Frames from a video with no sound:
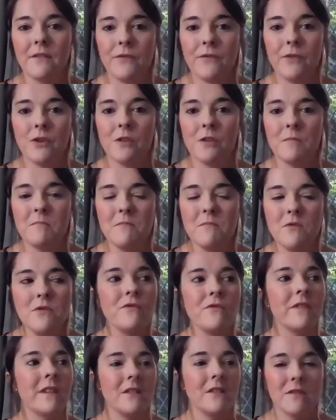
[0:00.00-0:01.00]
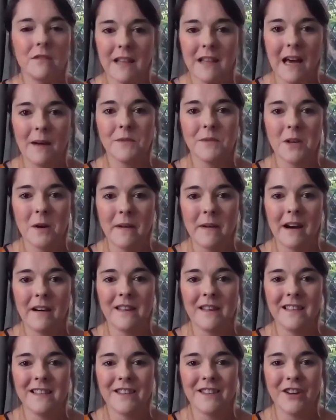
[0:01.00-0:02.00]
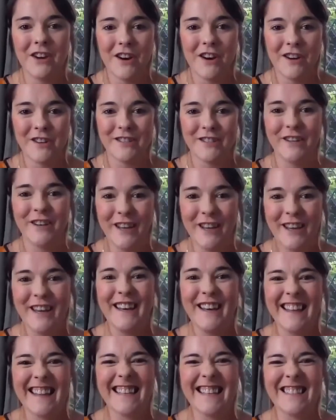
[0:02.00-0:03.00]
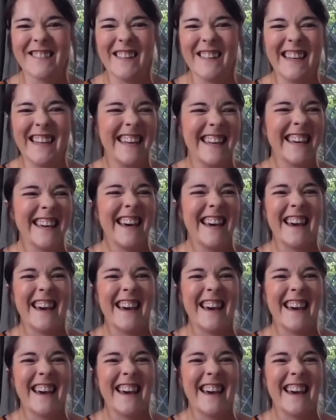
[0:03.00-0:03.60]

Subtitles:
for moving your laptop out into the garden this week.